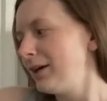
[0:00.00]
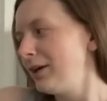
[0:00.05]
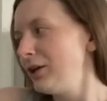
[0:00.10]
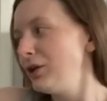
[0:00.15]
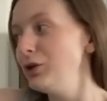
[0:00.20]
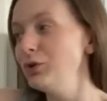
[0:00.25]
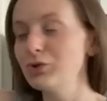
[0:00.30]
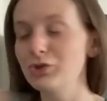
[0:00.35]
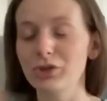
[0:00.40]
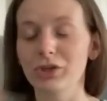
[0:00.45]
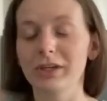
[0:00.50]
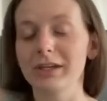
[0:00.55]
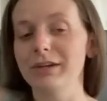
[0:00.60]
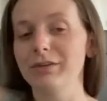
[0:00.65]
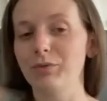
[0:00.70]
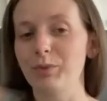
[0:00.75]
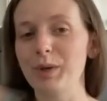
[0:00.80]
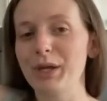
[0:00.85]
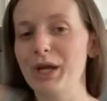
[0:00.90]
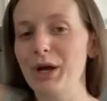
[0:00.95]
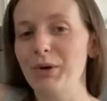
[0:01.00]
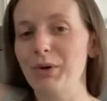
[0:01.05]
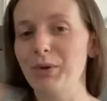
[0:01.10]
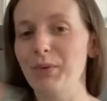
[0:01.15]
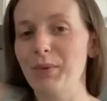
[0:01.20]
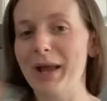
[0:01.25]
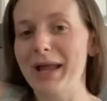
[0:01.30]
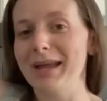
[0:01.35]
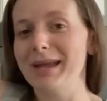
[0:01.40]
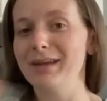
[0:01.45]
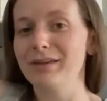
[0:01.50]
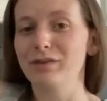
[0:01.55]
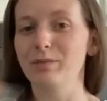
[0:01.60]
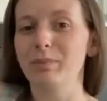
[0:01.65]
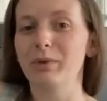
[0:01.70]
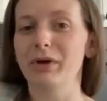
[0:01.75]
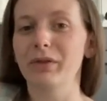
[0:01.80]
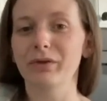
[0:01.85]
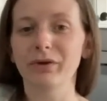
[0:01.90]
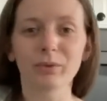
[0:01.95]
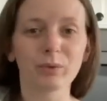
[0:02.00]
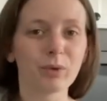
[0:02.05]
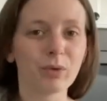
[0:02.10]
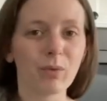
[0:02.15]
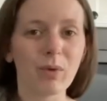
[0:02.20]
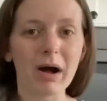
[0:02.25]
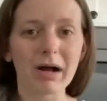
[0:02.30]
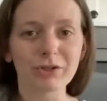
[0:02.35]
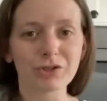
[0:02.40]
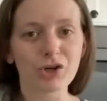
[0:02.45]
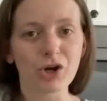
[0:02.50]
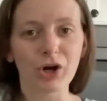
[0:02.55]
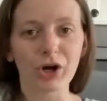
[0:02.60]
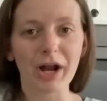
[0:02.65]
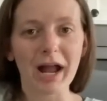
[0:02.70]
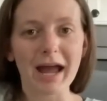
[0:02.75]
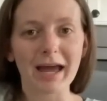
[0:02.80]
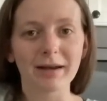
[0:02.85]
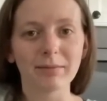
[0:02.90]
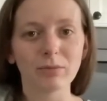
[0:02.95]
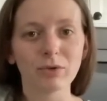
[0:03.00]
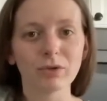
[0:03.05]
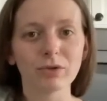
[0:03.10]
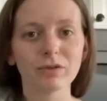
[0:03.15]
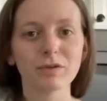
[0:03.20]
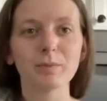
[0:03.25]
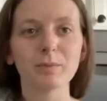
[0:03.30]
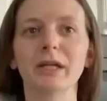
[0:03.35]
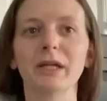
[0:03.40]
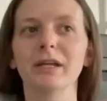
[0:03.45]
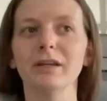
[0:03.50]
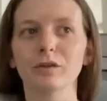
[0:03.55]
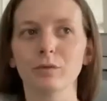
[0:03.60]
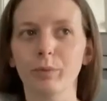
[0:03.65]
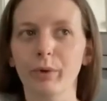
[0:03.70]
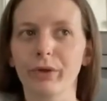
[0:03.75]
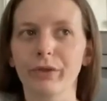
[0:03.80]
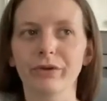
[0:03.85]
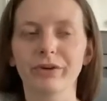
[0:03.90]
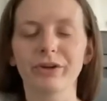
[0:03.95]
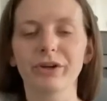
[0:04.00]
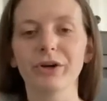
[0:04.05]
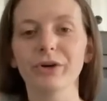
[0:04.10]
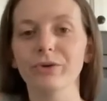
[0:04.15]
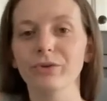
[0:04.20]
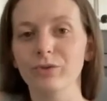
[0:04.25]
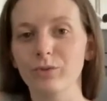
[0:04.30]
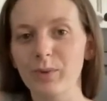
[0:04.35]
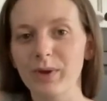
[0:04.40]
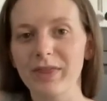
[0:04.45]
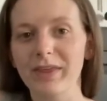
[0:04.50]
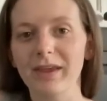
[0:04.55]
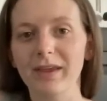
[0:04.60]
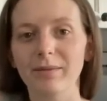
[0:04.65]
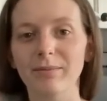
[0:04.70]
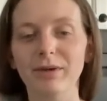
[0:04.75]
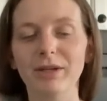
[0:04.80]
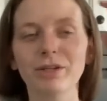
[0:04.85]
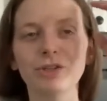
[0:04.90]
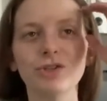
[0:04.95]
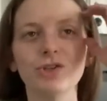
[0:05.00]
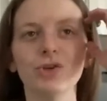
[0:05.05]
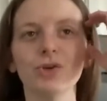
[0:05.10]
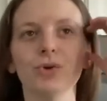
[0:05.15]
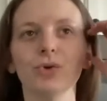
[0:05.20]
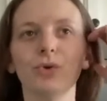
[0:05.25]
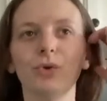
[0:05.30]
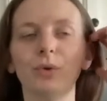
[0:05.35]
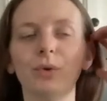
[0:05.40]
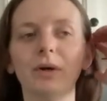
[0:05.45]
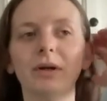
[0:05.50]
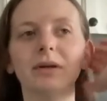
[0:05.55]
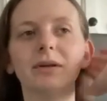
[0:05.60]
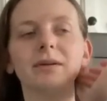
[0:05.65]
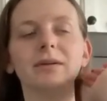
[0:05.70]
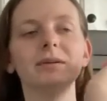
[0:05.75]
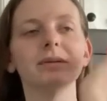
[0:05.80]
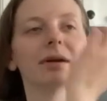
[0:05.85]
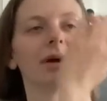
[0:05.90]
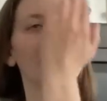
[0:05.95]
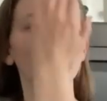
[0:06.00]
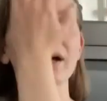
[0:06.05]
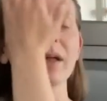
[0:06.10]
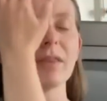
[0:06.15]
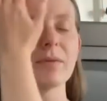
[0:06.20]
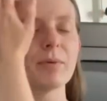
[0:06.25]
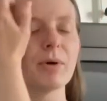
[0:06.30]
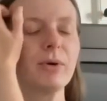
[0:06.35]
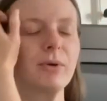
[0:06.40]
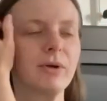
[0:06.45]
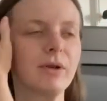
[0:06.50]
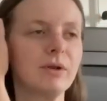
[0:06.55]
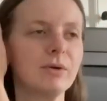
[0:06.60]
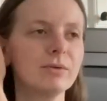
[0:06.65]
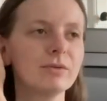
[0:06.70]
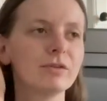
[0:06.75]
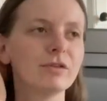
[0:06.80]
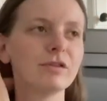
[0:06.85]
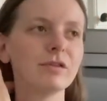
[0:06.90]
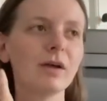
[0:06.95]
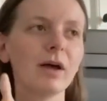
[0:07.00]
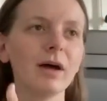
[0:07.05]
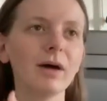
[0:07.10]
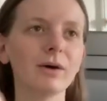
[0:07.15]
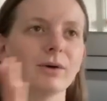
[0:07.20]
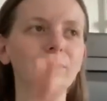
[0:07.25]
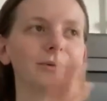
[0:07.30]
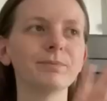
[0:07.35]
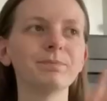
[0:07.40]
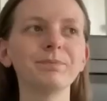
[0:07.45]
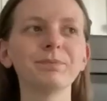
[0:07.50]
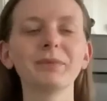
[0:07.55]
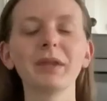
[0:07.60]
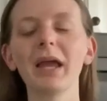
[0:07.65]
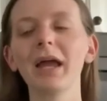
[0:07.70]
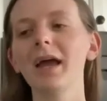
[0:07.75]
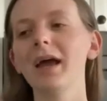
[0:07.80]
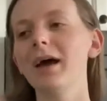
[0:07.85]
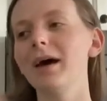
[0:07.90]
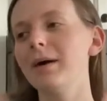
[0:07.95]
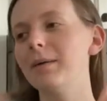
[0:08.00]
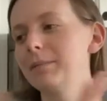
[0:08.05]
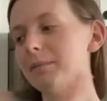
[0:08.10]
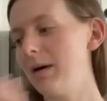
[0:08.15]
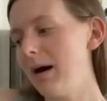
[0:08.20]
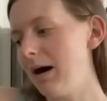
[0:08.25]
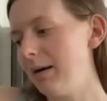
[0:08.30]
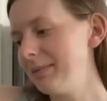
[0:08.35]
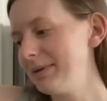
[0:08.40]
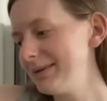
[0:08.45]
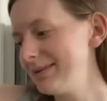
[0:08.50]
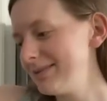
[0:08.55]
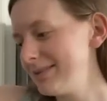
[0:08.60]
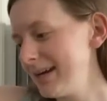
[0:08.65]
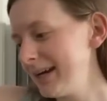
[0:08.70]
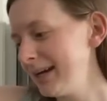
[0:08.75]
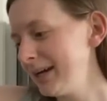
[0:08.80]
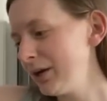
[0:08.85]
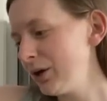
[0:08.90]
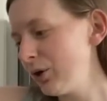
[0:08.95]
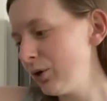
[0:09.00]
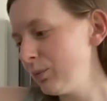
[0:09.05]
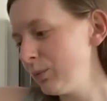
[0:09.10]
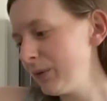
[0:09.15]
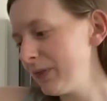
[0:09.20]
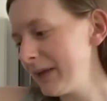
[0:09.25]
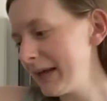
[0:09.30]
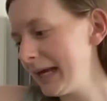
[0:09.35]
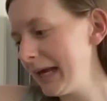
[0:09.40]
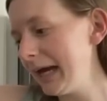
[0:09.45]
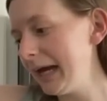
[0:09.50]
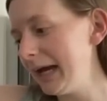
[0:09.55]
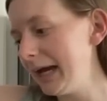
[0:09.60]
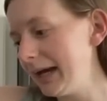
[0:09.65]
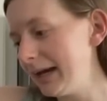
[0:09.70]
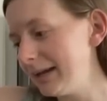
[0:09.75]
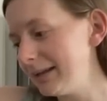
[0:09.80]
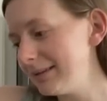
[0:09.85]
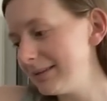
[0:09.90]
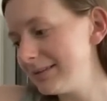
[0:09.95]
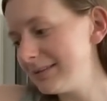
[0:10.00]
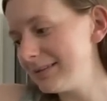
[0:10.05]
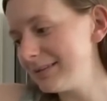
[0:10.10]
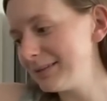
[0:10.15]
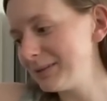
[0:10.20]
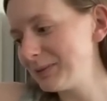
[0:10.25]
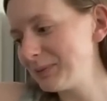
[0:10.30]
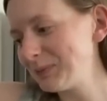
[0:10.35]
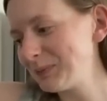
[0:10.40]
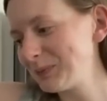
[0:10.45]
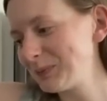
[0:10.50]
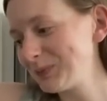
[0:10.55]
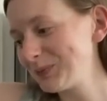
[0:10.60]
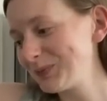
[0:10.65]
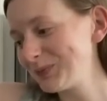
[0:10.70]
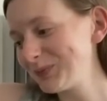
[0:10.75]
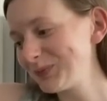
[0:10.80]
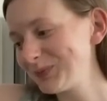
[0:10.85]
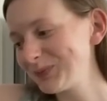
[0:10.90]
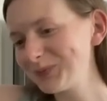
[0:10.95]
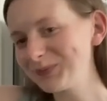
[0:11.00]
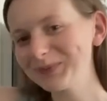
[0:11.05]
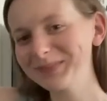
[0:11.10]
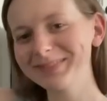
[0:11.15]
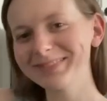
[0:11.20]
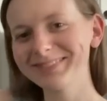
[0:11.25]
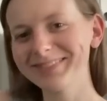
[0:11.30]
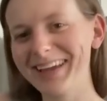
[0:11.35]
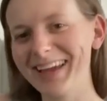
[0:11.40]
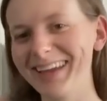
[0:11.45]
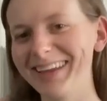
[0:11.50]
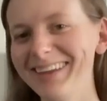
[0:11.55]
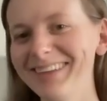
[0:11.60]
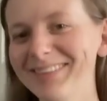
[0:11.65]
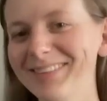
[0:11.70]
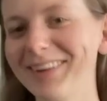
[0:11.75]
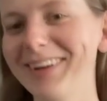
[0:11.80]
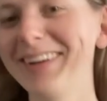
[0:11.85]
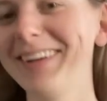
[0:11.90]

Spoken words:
usually if we go away, his brother will watch our animals, his brother goes with him to the Poconos. So mom is staying home with the kids. He's right